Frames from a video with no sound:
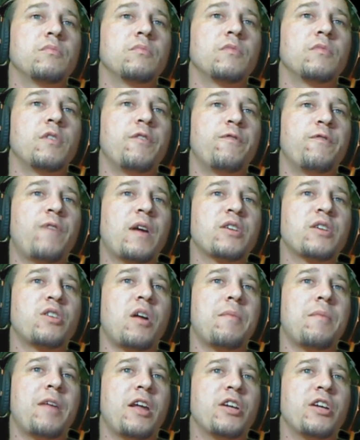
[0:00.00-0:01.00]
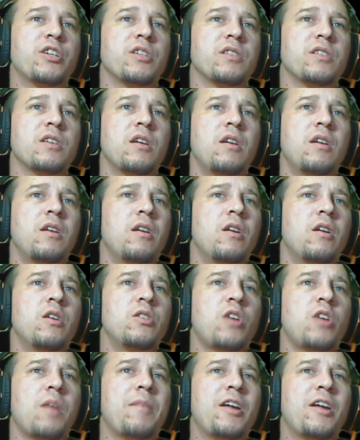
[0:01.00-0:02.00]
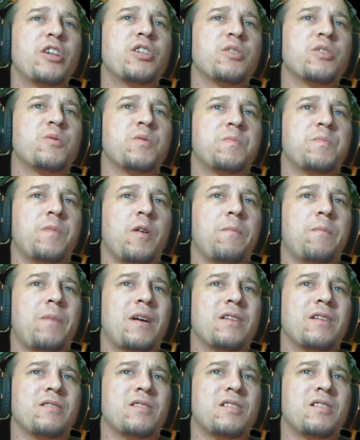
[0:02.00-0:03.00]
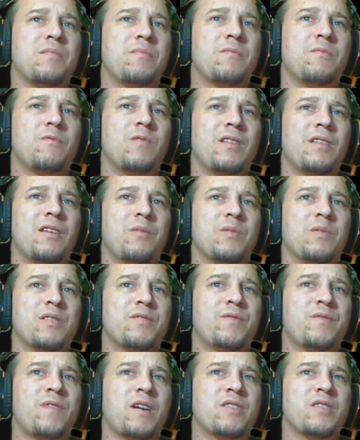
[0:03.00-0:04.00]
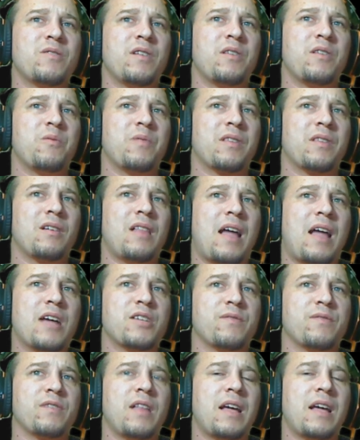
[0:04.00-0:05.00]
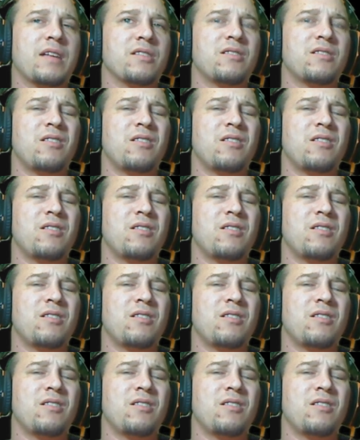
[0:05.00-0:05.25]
Fresh DomiNations. DomiNations was built by someone that was frustrated with Clash of Clans.